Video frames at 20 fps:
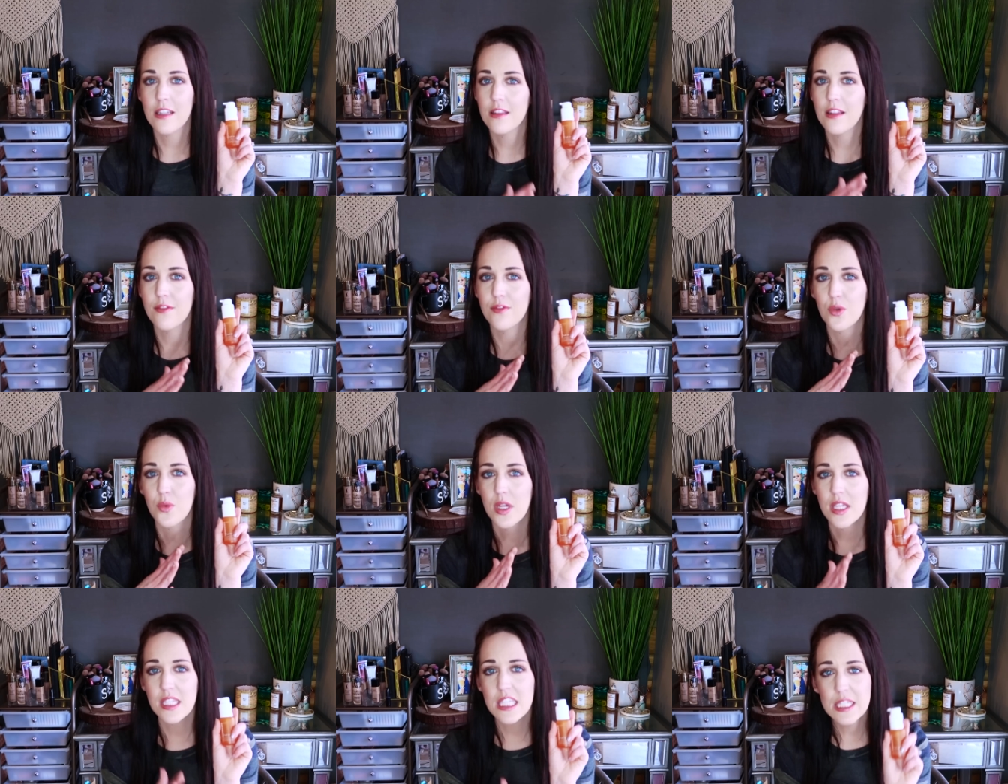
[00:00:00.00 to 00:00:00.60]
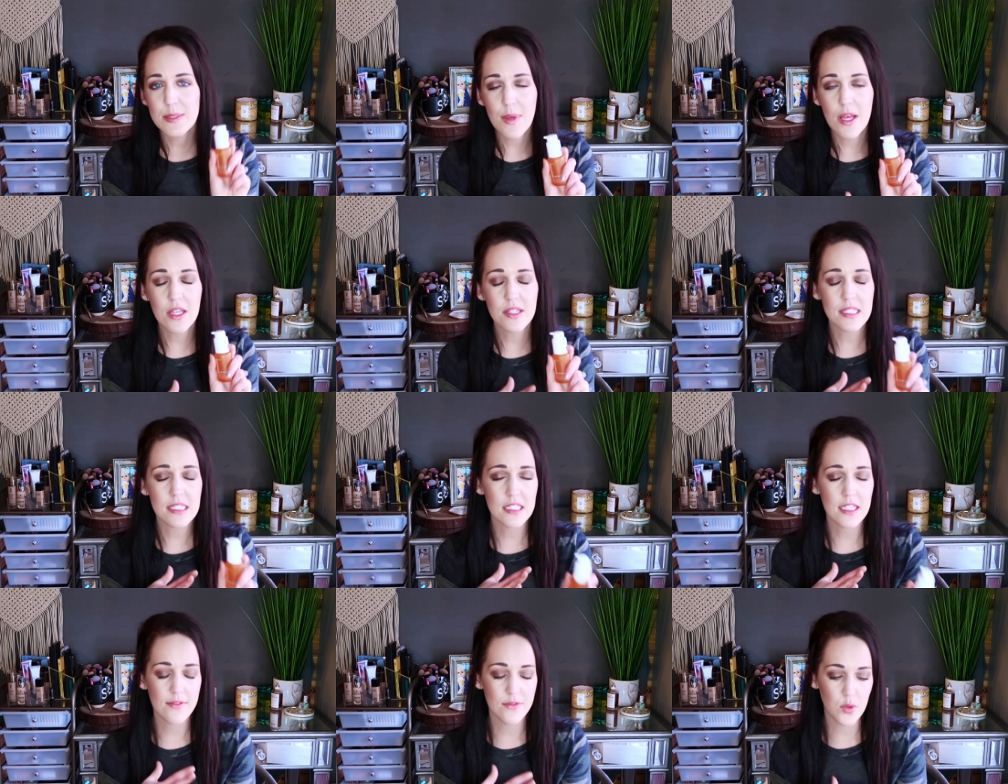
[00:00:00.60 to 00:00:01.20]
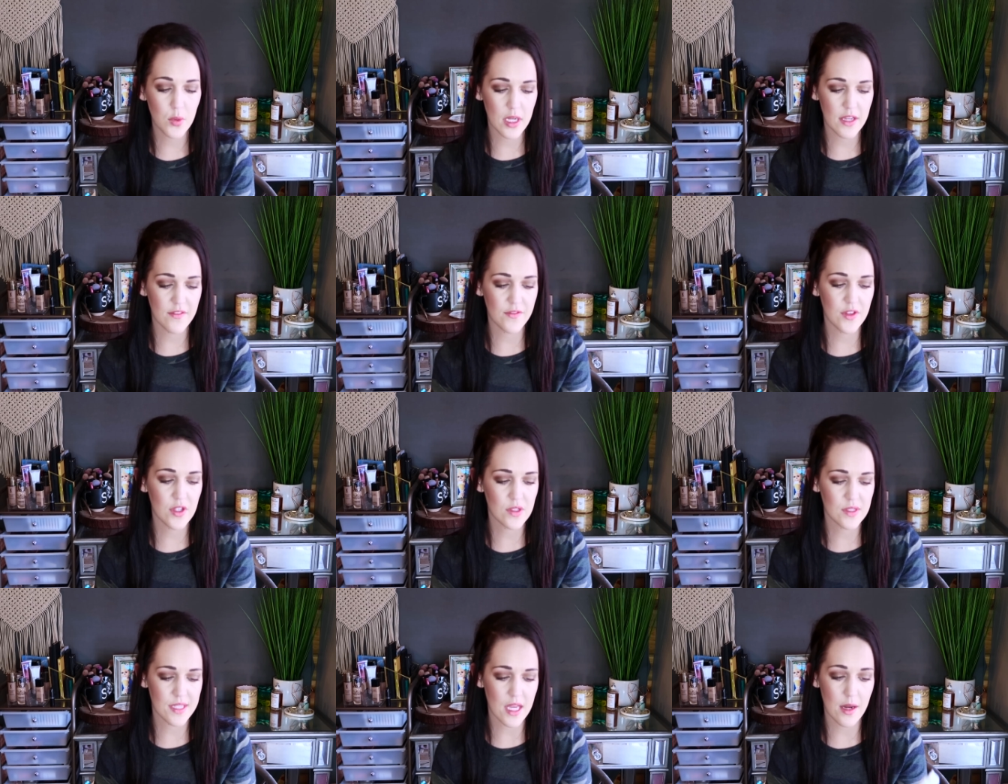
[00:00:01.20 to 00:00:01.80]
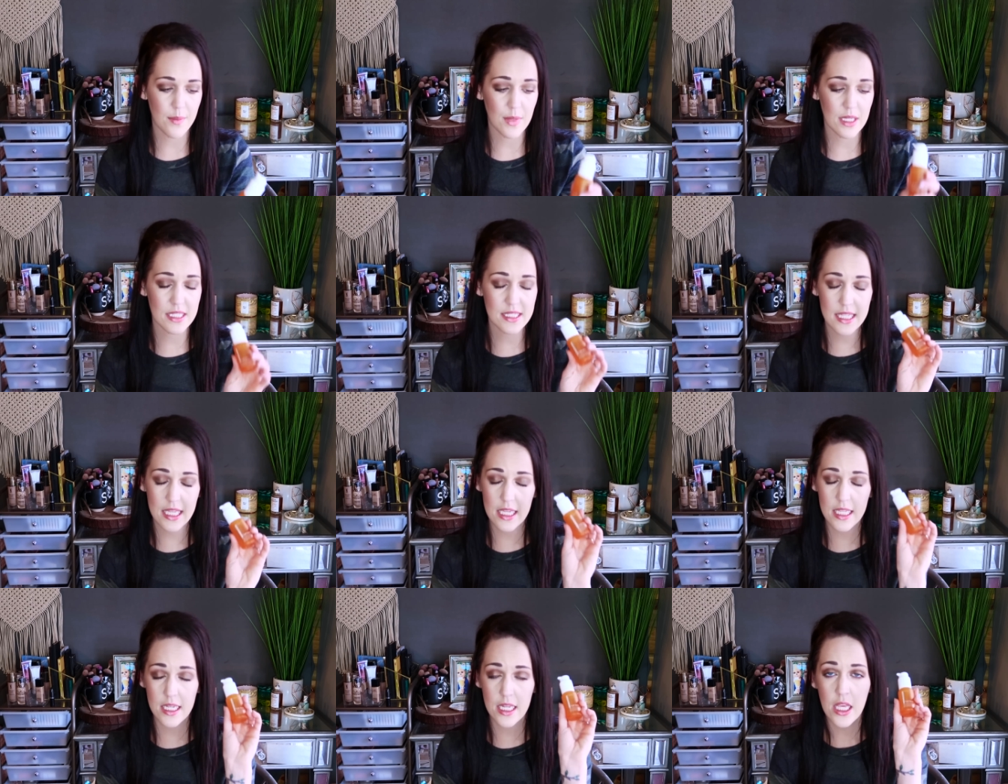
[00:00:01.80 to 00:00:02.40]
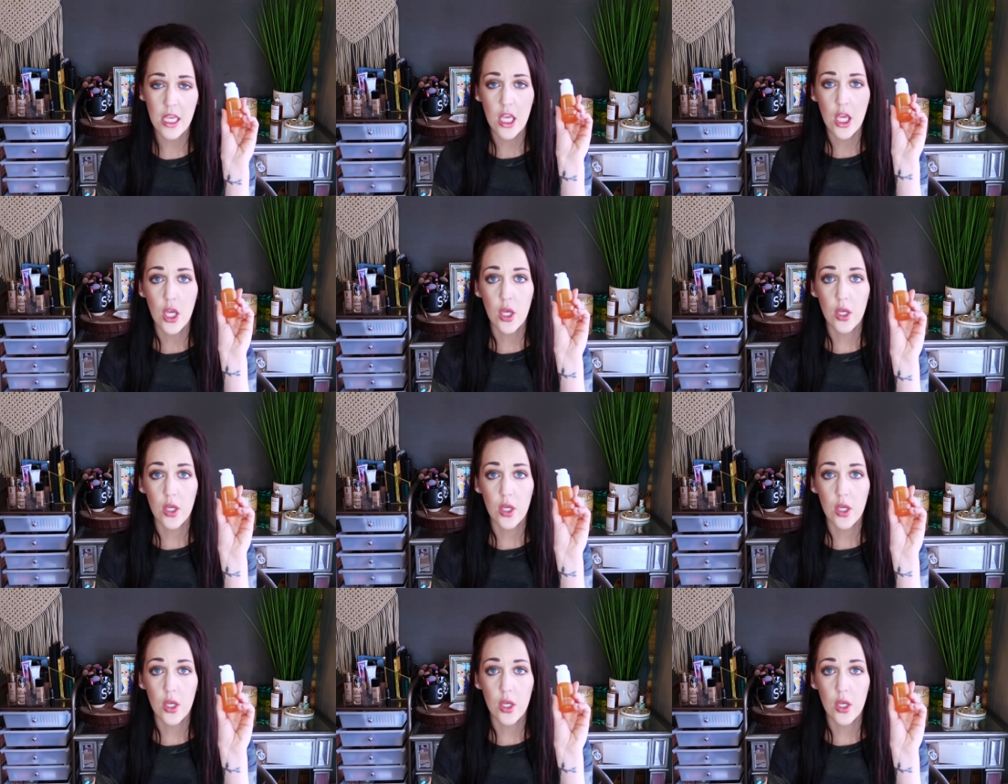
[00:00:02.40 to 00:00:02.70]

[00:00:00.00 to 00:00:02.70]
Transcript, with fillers: I love the way it smells. I love the way it feels on my skin.